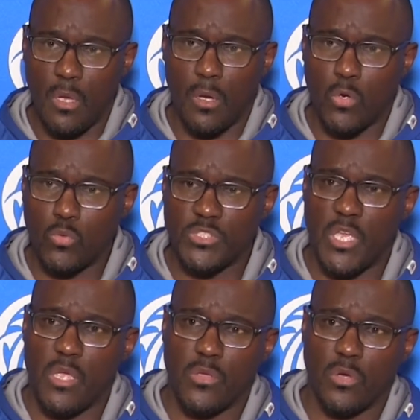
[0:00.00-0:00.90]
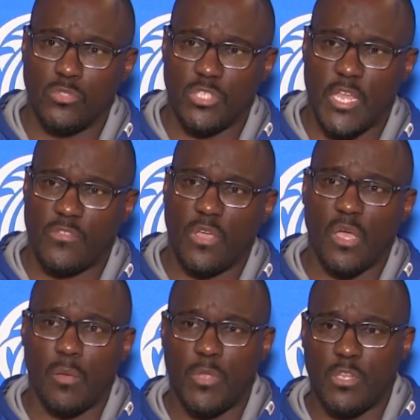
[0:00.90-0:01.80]
who was the head coach at that
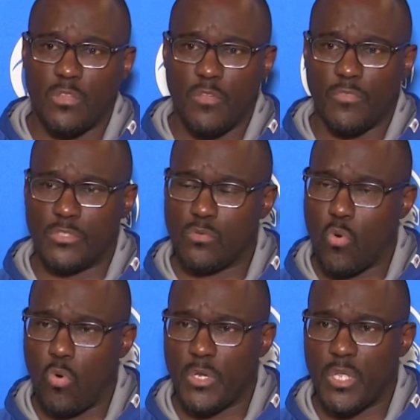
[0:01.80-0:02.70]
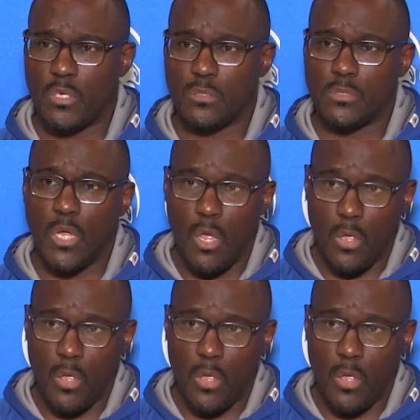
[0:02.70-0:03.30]
time, and the defensive coordinators